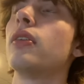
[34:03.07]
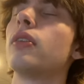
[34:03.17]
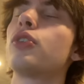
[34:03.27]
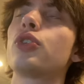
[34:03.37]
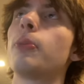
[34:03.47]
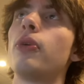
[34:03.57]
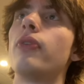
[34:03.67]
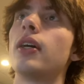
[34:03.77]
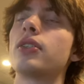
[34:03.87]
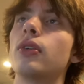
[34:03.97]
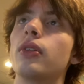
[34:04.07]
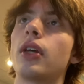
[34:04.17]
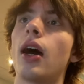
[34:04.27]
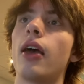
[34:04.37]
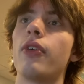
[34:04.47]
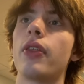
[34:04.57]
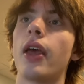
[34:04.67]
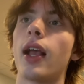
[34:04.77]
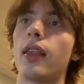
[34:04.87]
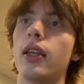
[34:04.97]
triple Vesseled, got
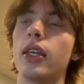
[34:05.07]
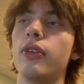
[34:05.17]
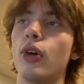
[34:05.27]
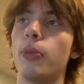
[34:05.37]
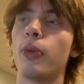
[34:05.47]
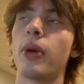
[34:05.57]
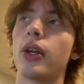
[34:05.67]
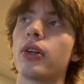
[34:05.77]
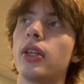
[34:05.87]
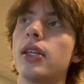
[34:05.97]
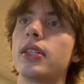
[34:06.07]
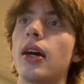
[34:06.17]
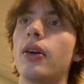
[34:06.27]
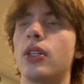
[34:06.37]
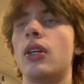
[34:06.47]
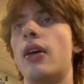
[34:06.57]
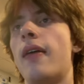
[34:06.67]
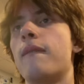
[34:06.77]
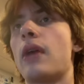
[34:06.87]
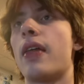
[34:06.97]
everything, and then evoed both my Curlias out.
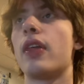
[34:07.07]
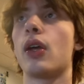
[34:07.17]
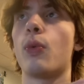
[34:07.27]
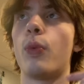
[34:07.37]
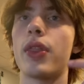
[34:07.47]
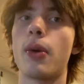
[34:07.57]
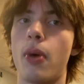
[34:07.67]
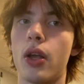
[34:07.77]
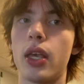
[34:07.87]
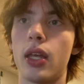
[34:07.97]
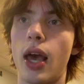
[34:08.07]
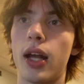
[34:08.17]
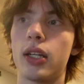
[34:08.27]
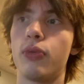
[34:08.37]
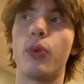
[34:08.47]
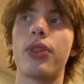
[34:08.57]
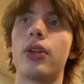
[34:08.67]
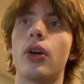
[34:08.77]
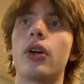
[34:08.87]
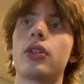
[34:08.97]
I think with a Monkey inactive, with a
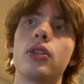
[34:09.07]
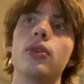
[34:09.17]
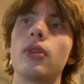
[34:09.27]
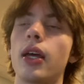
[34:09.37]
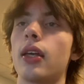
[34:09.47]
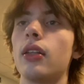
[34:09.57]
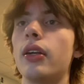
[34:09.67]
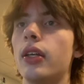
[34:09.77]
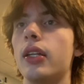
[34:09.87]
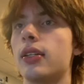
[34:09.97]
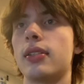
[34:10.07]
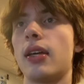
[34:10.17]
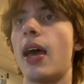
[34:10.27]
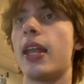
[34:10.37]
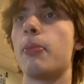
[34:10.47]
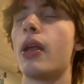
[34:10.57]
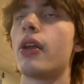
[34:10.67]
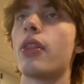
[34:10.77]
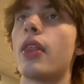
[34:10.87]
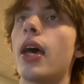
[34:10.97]
Dark too. Like, it literally doesn't get any better
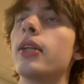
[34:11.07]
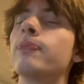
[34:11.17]
than that.